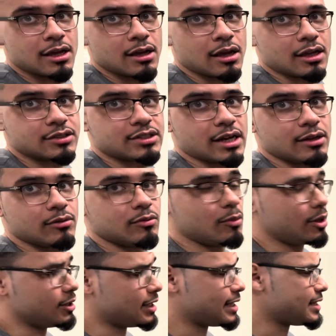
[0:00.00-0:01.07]

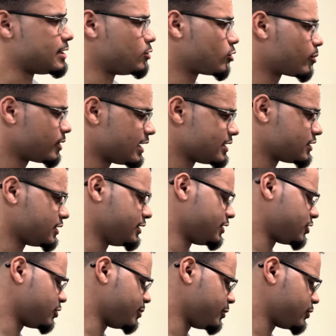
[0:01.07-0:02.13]
line that normalizes the
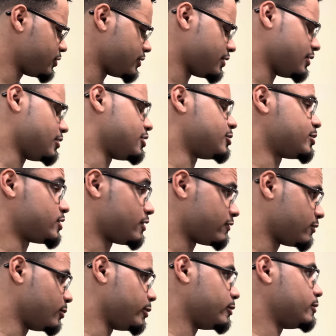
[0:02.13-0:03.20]
distribution of the
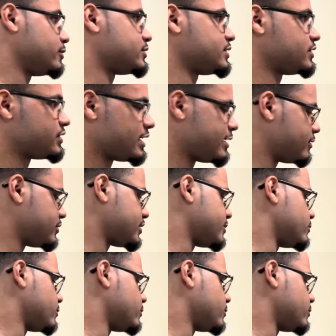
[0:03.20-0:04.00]
unobservables and centers and